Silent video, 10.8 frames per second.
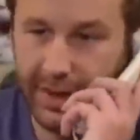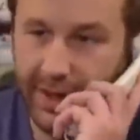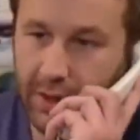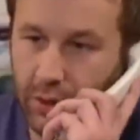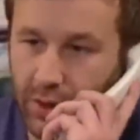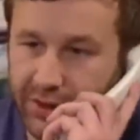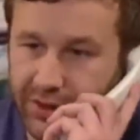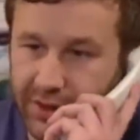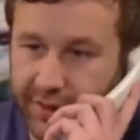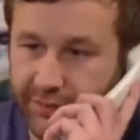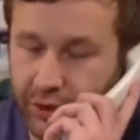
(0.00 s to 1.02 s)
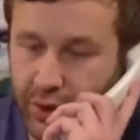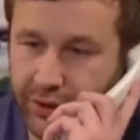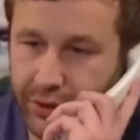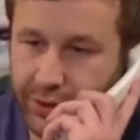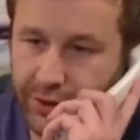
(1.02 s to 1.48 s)
Hello, I T. Have you
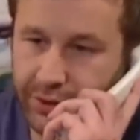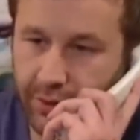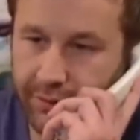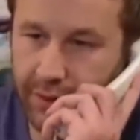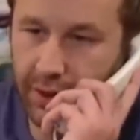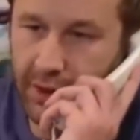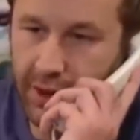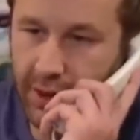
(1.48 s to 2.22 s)
tried turning it off and on